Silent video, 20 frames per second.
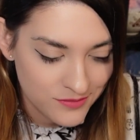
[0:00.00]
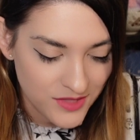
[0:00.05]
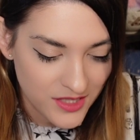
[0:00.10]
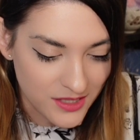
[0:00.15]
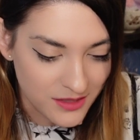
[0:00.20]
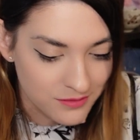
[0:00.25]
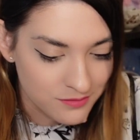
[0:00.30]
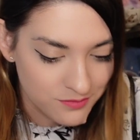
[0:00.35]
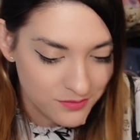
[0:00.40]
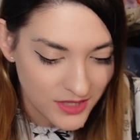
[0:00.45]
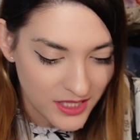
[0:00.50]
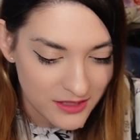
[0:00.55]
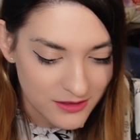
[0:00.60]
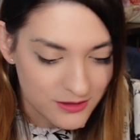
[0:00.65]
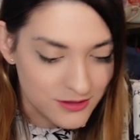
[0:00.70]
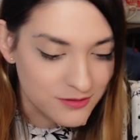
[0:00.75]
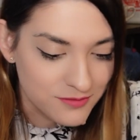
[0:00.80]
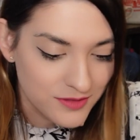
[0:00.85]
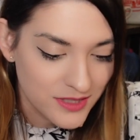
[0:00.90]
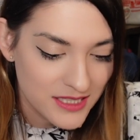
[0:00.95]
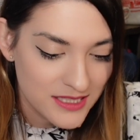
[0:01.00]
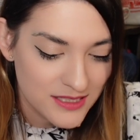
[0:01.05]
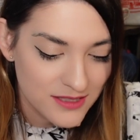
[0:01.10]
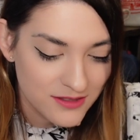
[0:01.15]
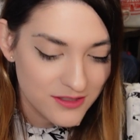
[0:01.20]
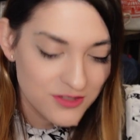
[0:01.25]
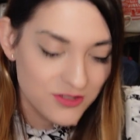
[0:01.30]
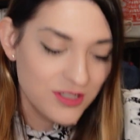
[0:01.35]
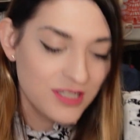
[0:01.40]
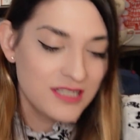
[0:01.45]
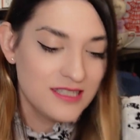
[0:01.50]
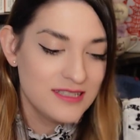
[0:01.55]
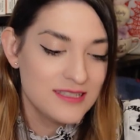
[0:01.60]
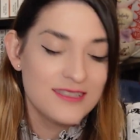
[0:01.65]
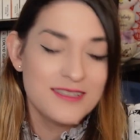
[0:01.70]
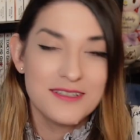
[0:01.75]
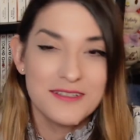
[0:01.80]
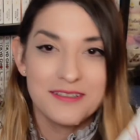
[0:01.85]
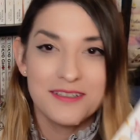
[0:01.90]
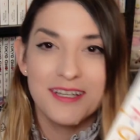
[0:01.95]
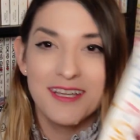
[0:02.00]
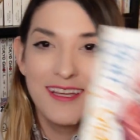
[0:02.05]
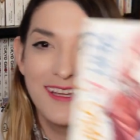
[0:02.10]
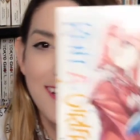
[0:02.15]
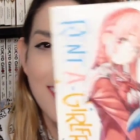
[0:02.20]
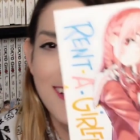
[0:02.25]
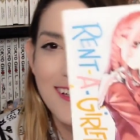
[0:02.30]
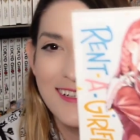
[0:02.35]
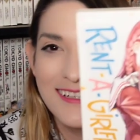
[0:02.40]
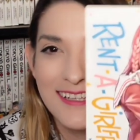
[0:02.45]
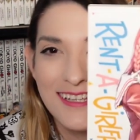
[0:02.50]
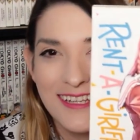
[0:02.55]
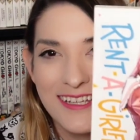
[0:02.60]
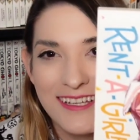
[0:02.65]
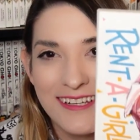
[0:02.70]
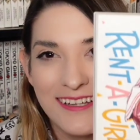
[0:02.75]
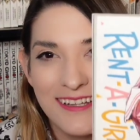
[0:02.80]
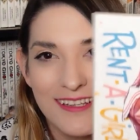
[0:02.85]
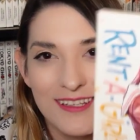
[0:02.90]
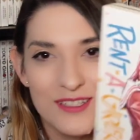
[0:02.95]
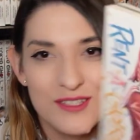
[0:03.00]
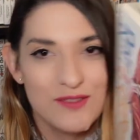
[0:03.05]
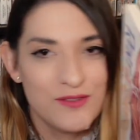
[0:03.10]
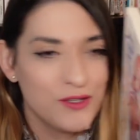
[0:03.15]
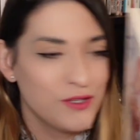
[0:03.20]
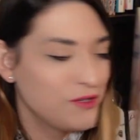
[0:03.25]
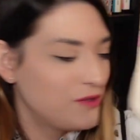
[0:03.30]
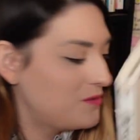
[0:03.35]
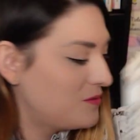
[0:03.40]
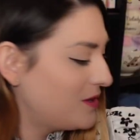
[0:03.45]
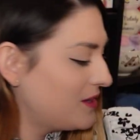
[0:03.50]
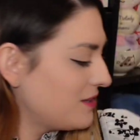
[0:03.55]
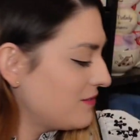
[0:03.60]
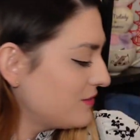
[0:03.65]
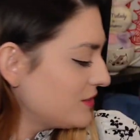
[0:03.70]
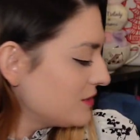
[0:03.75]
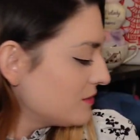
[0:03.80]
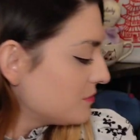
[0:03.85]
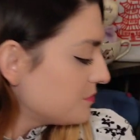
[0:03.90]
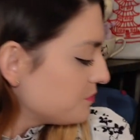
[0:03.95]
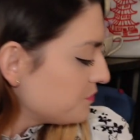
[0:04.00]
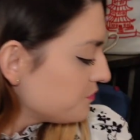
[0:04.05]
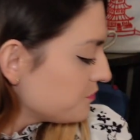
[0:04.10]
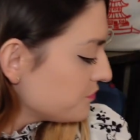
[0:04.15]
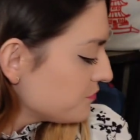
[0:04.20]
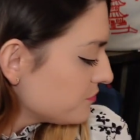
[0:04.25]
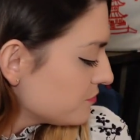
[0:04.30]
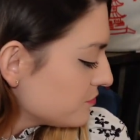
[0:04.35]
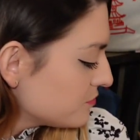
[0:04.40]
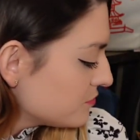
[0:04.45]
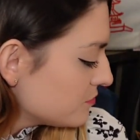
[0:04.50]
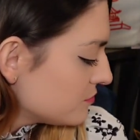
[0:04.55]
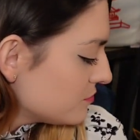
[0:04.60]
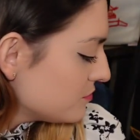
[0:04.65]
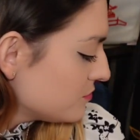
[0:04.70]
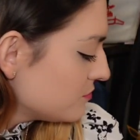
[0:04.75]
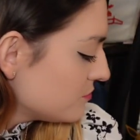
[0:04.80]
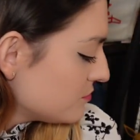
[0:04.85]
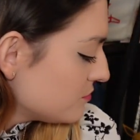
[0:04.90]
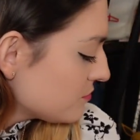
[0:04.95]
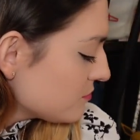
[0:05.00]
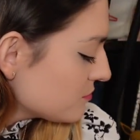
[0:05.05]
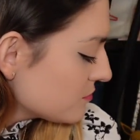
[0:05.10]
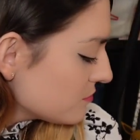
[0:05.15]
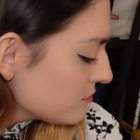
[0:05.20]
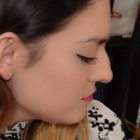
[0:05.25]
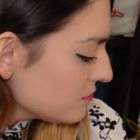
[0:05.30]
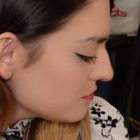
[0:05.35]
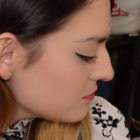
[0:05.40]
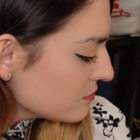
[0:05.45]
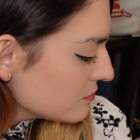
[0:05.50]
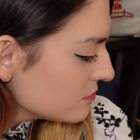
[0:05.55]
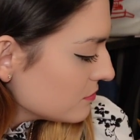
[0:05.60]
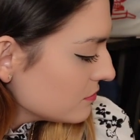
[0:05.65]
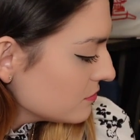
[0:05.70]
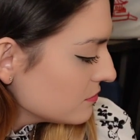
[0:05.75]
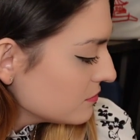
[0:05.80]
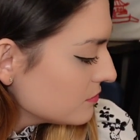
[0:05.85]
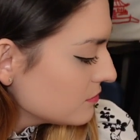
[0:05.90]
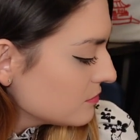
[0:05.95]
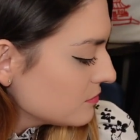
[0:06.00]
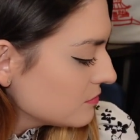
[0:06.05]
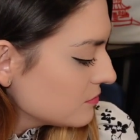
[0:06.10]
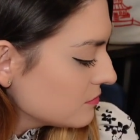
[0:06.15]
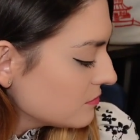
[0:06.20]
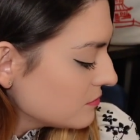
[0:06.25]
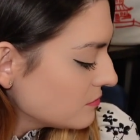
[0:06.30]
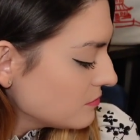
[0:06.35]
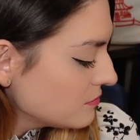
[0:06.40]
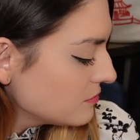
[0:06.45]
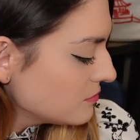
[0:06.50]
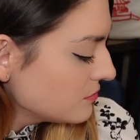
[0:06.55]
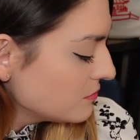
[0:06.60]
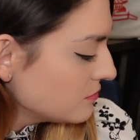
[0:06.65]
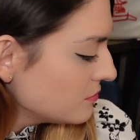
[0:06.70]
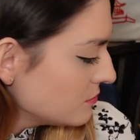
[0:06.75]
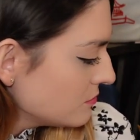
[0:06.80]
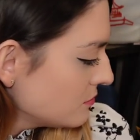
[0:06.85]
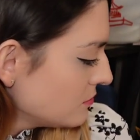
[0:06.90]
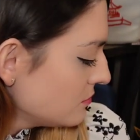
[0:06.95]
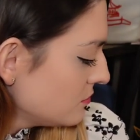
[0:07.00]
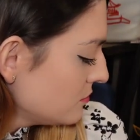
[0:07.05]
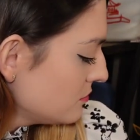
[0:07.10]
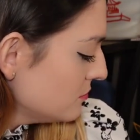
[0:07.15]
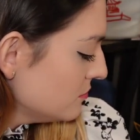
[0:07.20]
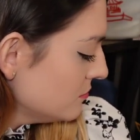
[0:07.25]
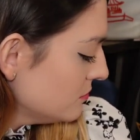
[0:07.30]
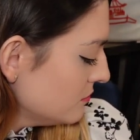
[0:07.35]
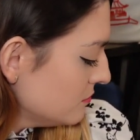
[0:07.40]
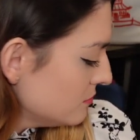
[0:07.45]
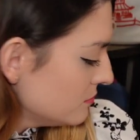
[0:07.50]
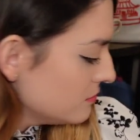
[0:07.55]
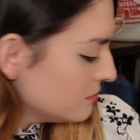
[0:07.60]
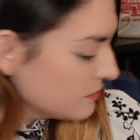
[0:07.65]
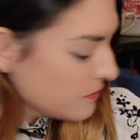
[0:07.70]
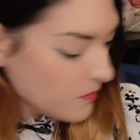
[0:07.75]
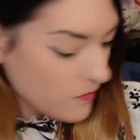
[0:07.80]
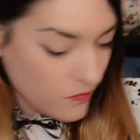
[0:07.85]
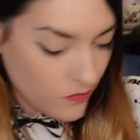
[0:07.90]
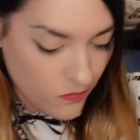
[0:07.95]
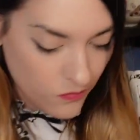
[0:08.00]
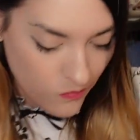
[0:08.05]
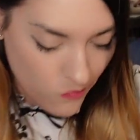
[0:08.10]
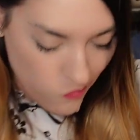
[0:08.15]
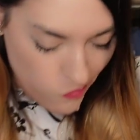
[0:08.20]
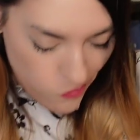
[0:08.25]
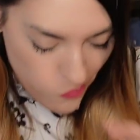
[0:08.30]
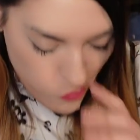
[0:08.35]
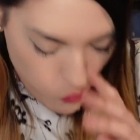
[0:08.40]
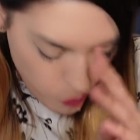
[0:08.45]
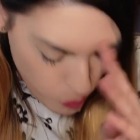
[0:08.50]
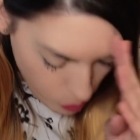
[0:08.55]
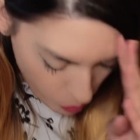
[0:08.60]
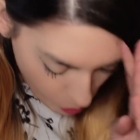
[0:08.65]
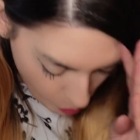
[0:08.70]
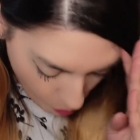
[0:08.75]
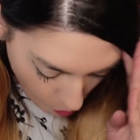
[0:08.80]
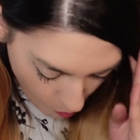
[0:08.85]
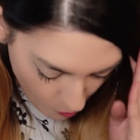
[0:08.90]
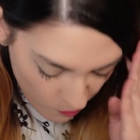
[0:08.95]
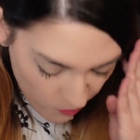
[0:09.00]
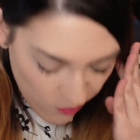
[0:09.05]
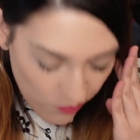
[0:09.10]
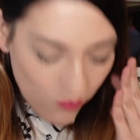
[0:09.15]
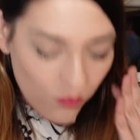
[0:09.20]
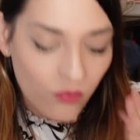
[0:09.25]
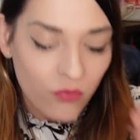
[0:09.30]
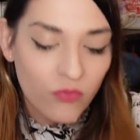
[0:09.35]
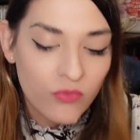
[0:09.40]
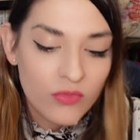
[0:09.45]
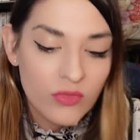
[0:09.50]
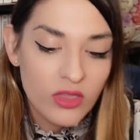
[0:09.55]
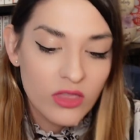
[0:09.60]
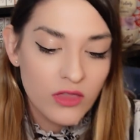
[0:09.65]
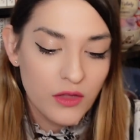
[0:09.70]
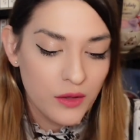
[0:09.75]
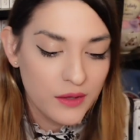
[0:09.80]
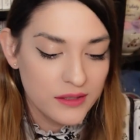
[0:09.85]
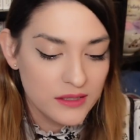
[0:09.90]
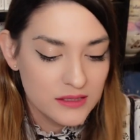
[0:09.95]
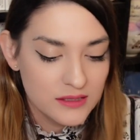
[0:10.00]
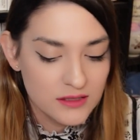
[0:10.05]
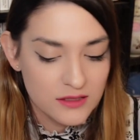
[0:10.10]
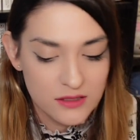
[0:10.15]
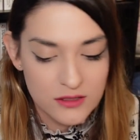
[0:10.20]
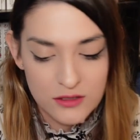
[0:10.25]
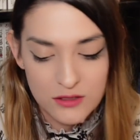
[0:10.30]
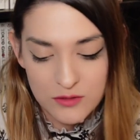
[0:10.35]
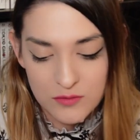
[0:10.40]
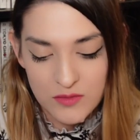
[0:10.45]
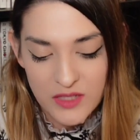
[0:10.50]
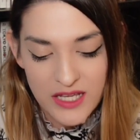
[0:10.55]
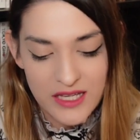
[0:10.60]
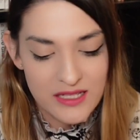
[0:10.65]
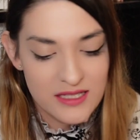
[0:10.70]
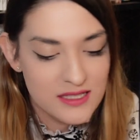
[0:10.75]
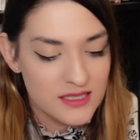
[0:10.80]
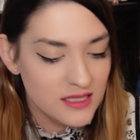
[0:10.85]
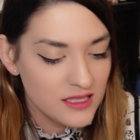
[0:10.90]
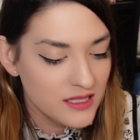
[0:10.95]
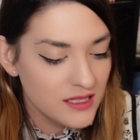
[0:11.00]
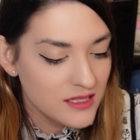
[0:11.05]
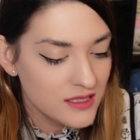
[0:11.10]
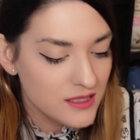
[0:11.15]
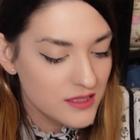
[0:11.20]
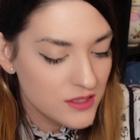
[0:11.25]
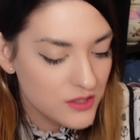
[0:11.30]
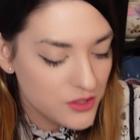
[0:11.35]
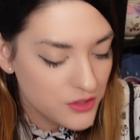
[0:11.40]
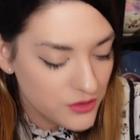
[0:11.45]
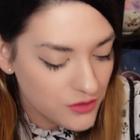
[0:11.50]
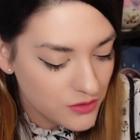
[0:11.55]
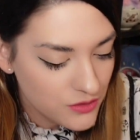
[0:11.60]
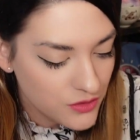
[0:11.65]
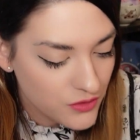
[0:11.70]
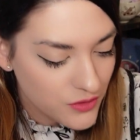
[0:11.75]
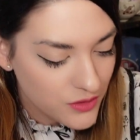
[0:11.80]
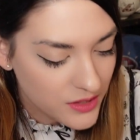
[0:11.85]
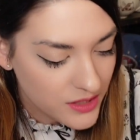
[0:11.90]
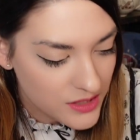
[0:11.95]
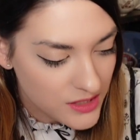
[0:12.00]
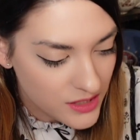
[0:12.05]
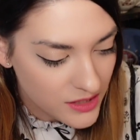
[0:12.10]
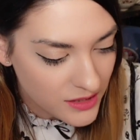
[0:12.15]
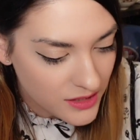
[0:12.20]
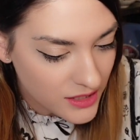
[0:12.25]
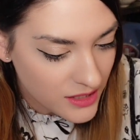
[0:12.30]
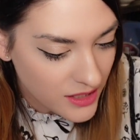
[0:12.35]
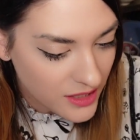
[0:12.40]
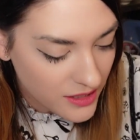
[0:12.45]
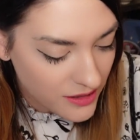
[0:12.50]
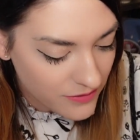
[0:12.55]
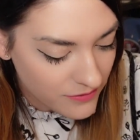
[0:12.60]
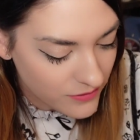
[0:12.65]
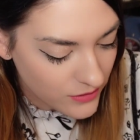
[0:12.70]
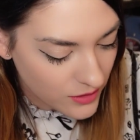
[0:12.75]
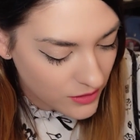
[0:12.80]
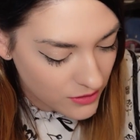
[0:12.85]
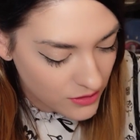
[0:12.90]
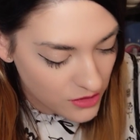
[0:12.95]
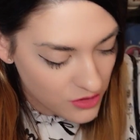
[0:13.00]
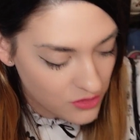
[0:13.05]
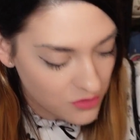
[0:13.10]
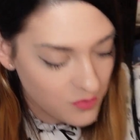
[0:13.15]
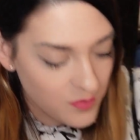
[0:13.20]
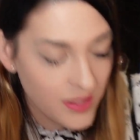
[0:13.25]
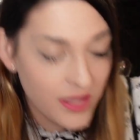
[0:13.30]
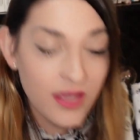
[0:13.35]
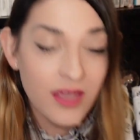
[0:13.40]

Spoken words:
Yeah, I don't know. I still enjoy it. So here is volume 11. Next is To Your Eternity, volume